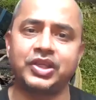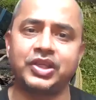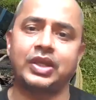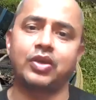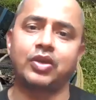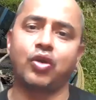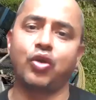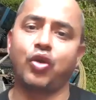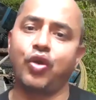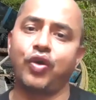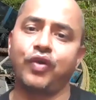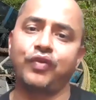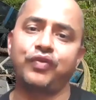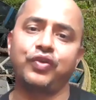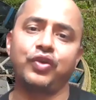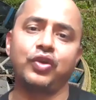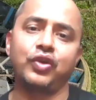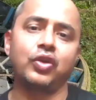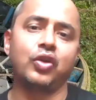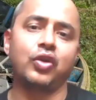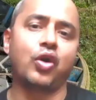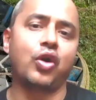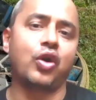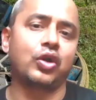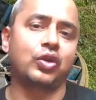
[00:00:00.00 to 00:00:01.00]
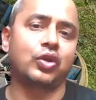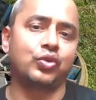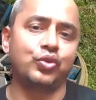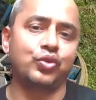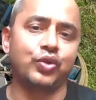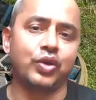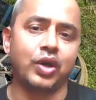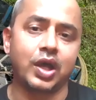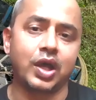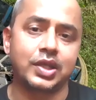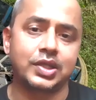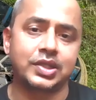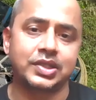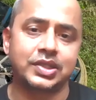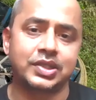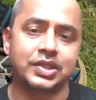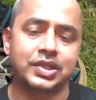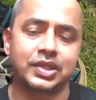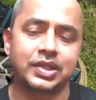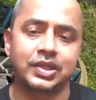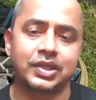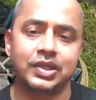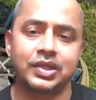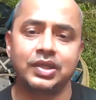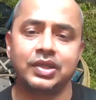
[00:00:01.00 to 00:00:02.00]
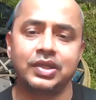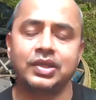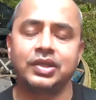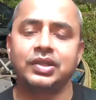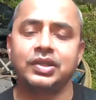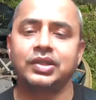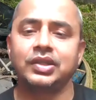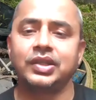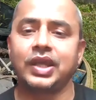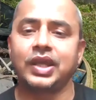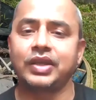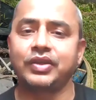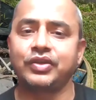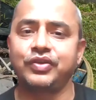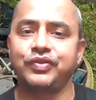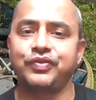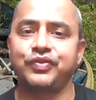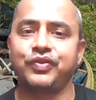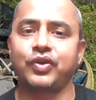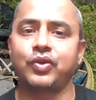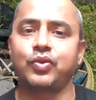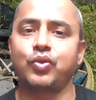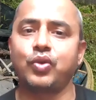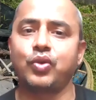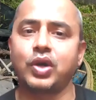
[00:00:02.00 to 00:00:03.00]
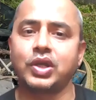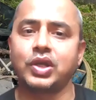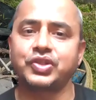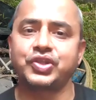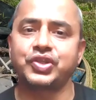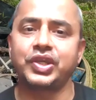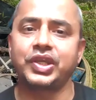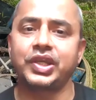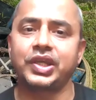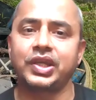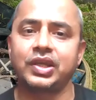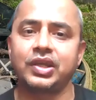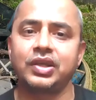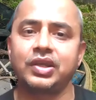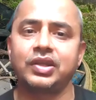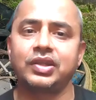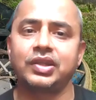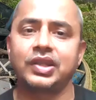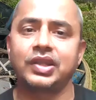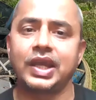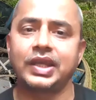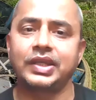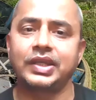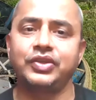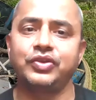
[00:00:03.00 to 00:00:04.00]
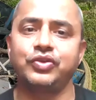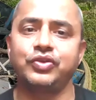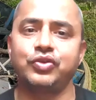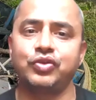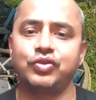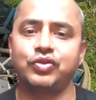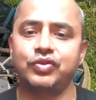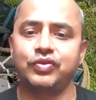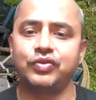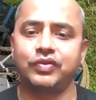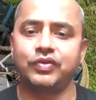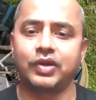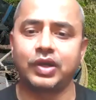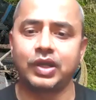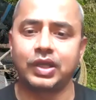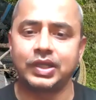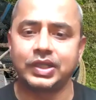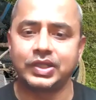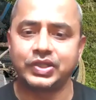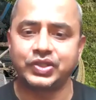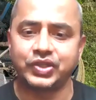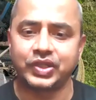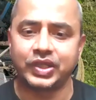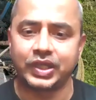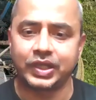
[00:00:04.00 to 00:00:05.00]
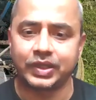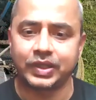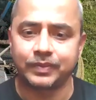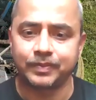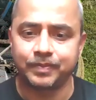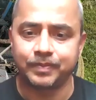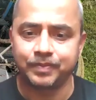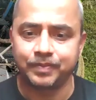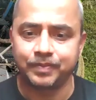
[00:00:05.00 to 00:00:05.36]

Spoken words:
an awful lot to us. Thank you for watching. Thank you for listening.